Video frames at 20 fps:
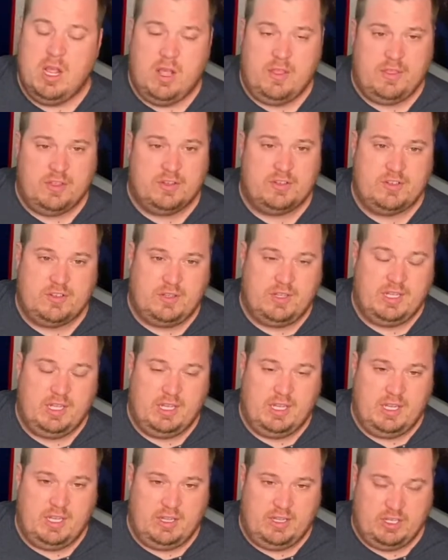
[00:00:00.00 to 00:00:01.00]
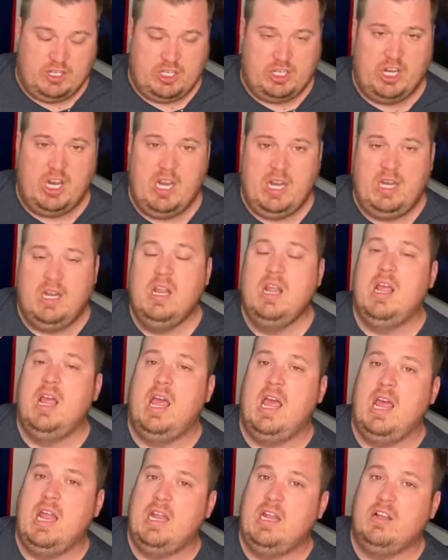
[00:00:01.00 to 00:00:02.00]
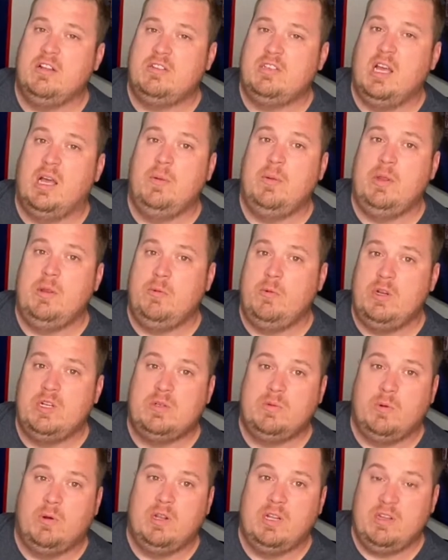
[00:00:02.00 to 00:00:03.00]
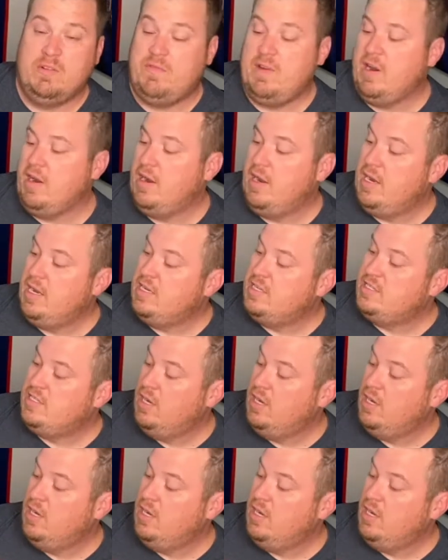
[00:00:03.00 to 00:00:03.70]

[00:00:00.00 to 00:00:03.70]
this the the sheet and it'll tell me which one the variant is.